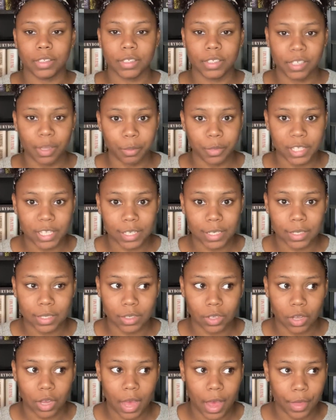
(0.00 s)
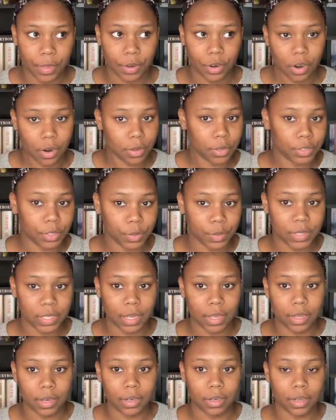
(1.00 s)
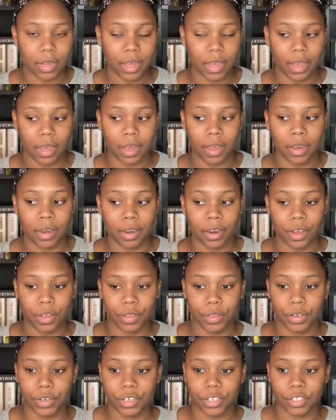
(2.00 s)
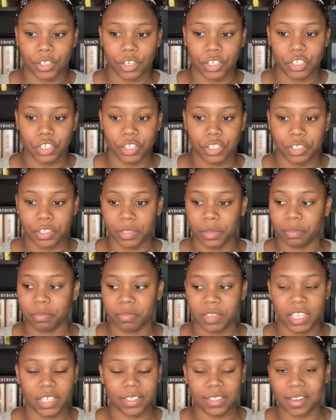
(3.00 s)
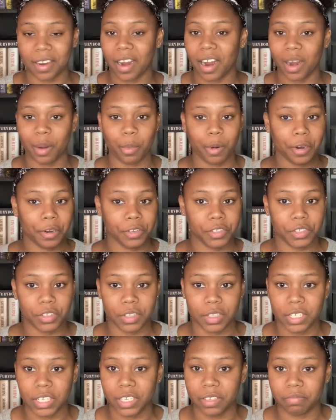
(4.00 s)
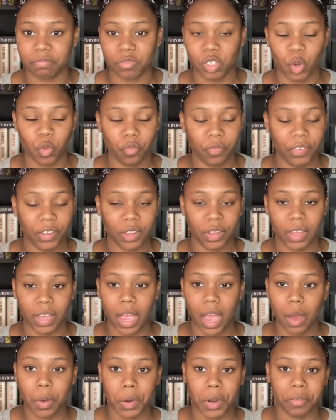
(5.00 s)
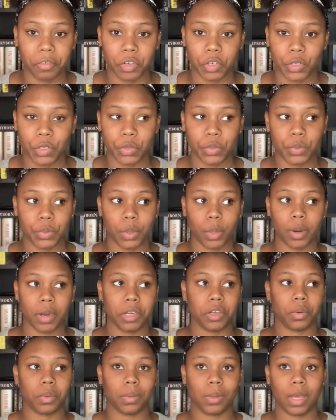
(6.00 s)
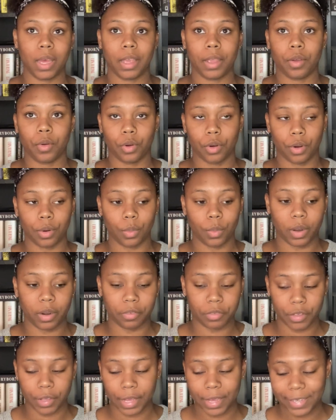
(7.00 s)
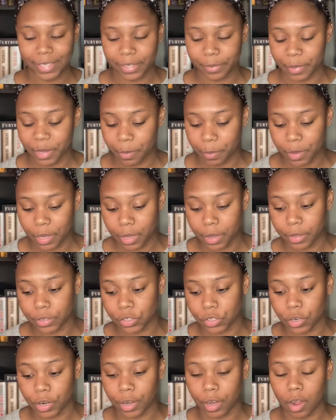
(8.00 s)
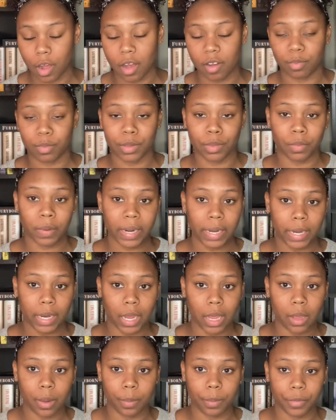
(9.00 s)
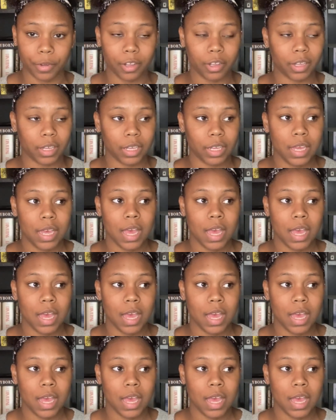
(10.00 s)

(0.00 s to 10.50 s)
Some of these Heather also said, and others are just things that I personally don't feel like I would ever do, or I don't like, or whatever the case may be. Starting off with writing a book.